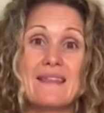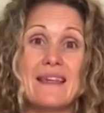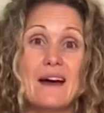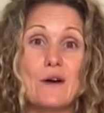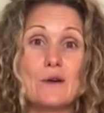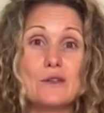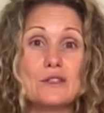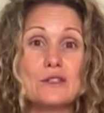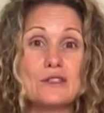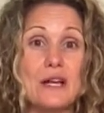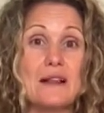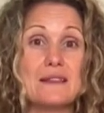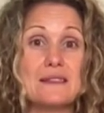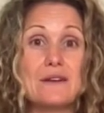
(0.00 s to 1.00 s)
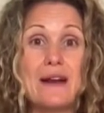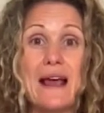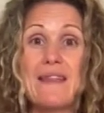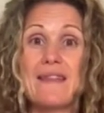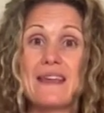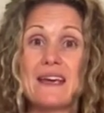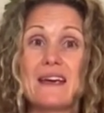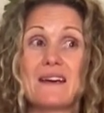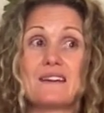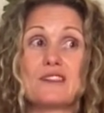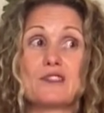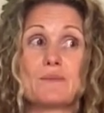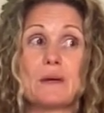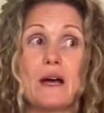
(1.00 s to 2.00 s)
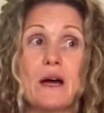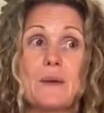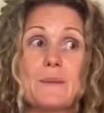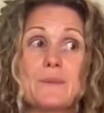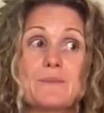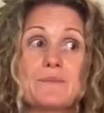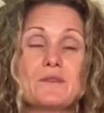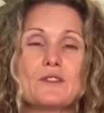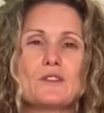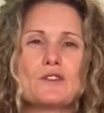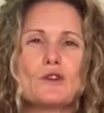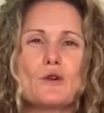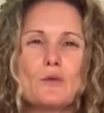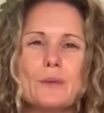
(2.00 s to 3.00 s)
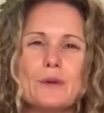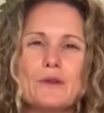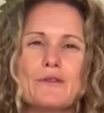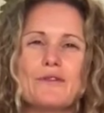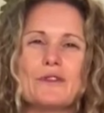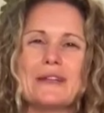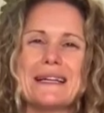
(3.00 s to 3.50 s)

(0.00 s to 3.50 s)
those shallots out and they just become so beautiful.